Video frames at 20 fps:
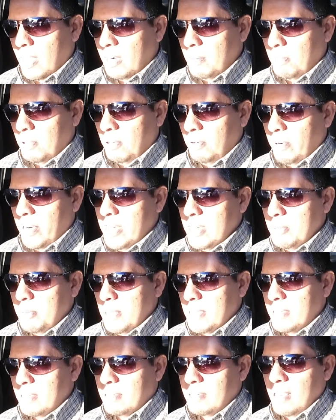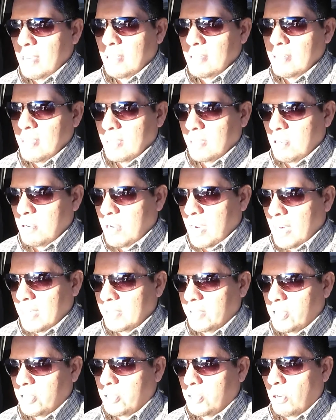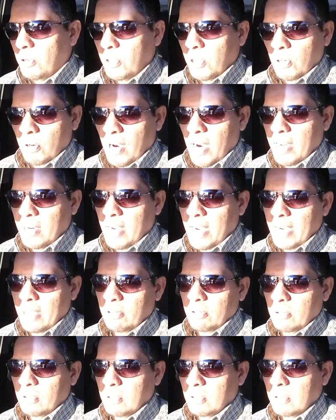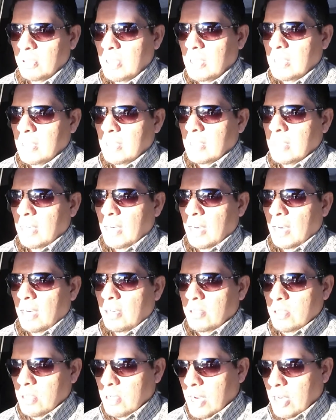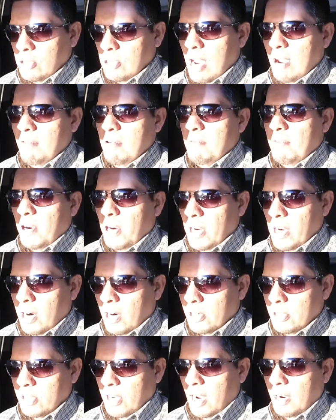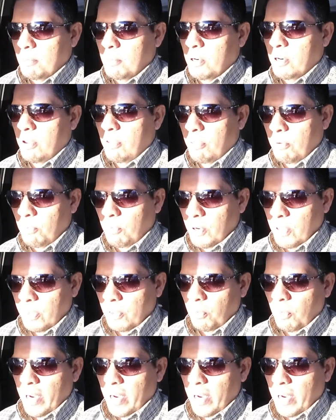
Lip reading: Edible arrangements, it sounds like you guys just don't know how to handle, you guys are having a very hard time with